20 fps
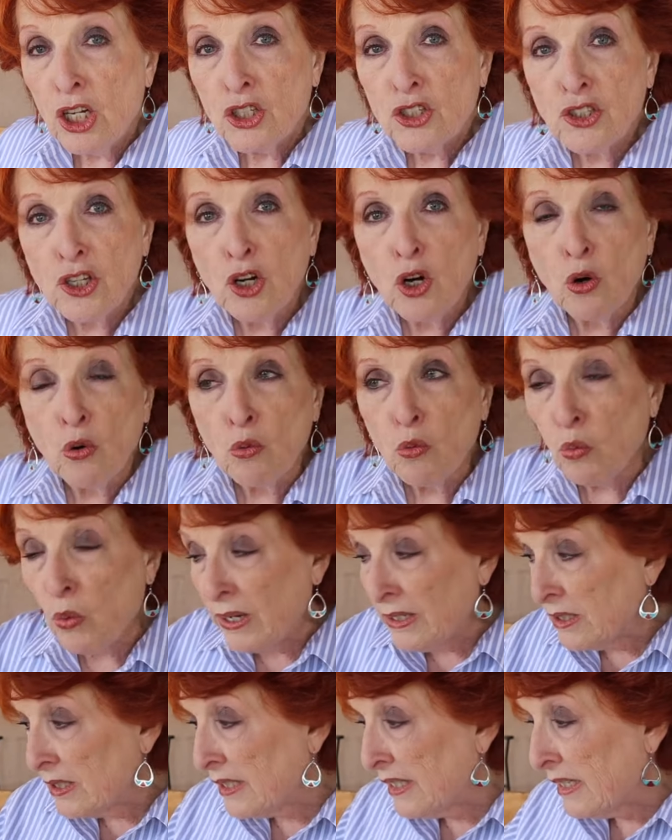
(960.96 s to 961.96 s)
So
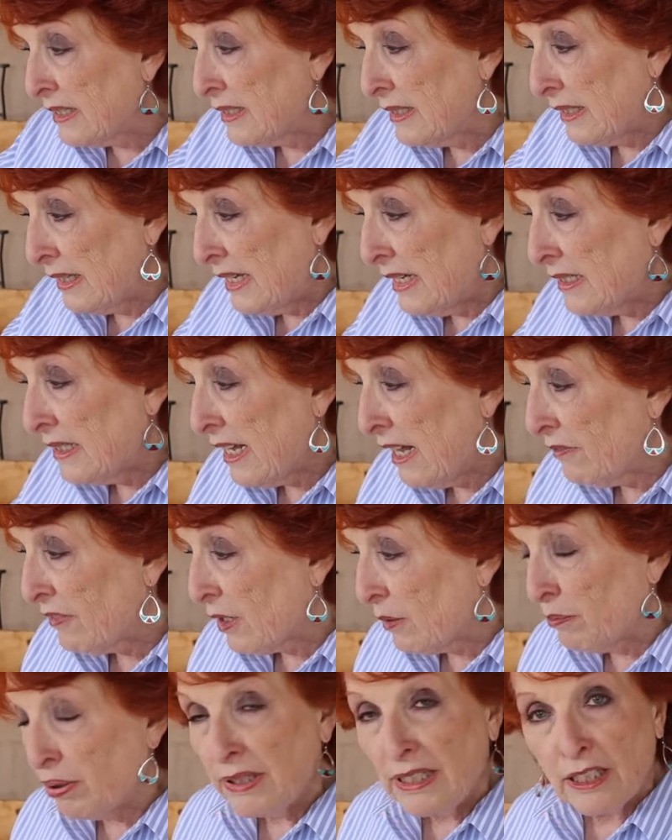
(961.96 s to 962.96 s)
once this, these have
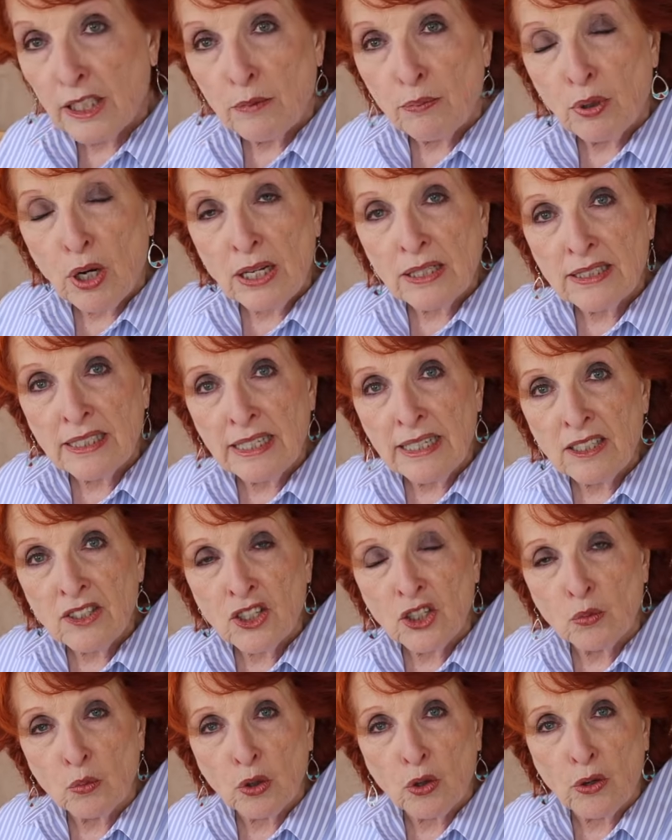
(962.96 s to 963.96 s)
completely
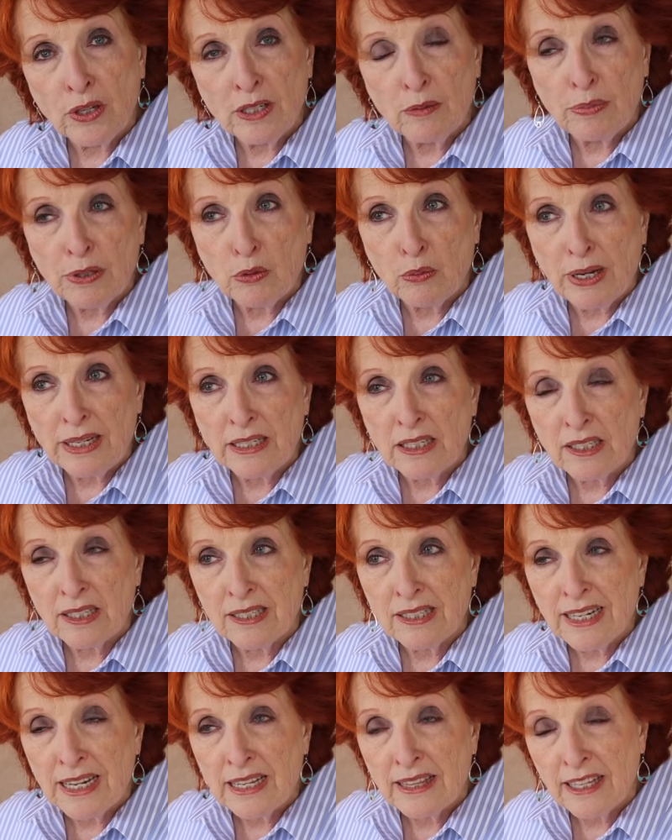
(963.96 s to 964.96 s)
processed and we're going to be ready
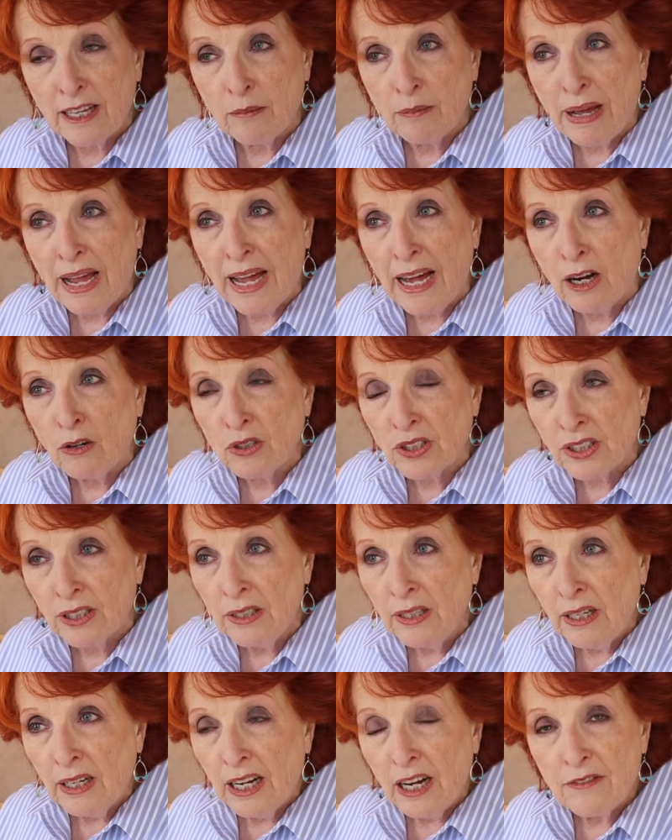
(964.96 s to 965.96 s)
to take them out
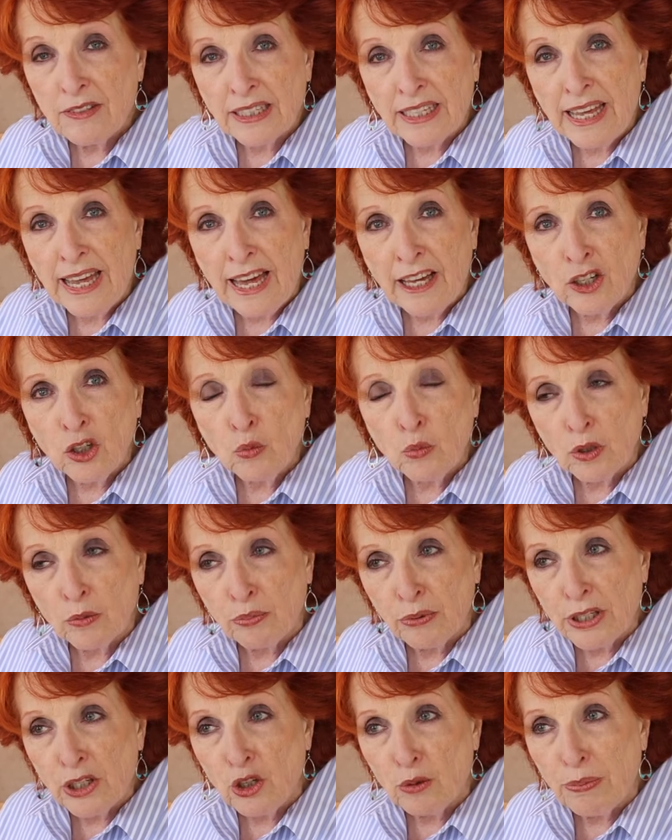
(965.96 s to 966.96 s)
of the canner, we'll
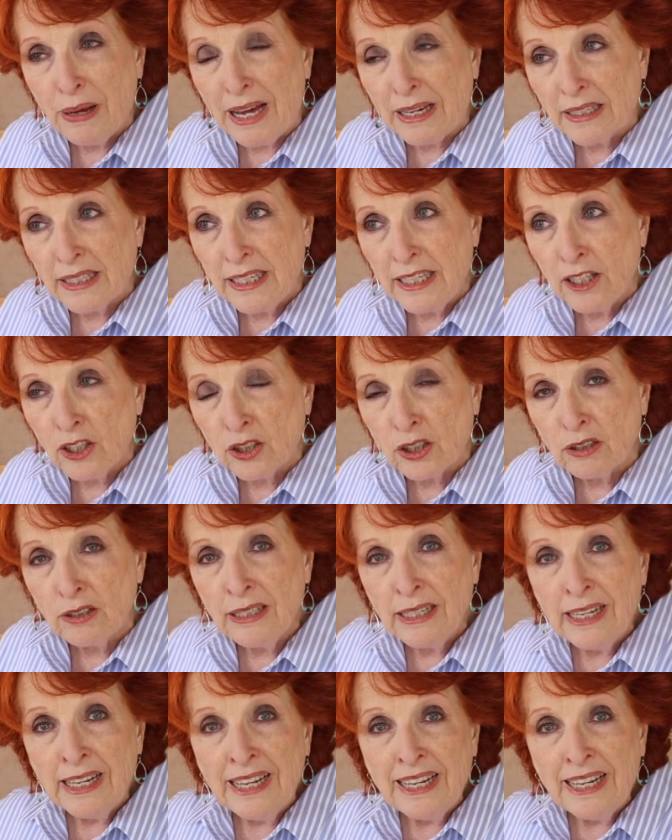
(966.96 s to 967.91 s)
bring you back here.